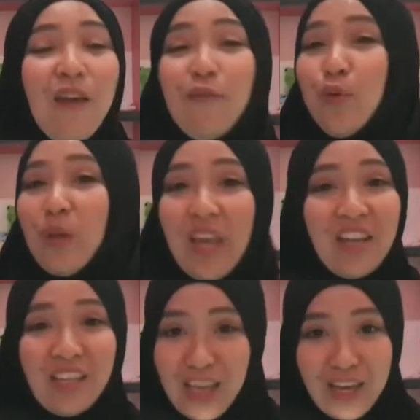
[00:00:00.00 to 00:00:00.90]
If you
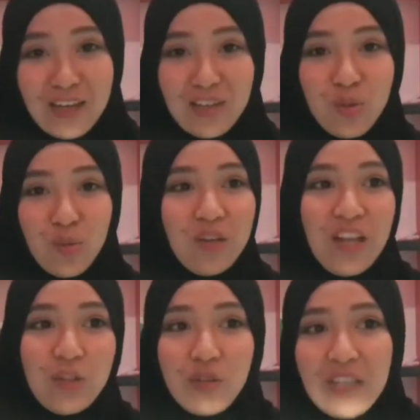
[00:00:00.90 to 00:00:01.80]
can't get to a
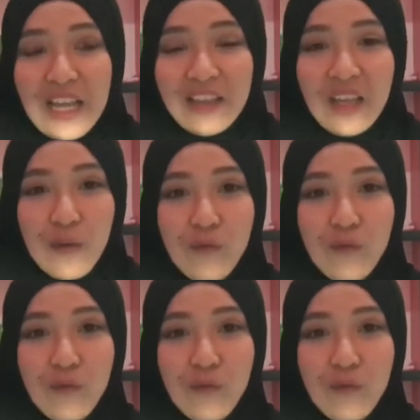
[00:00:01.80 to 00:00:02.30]
natural lighting,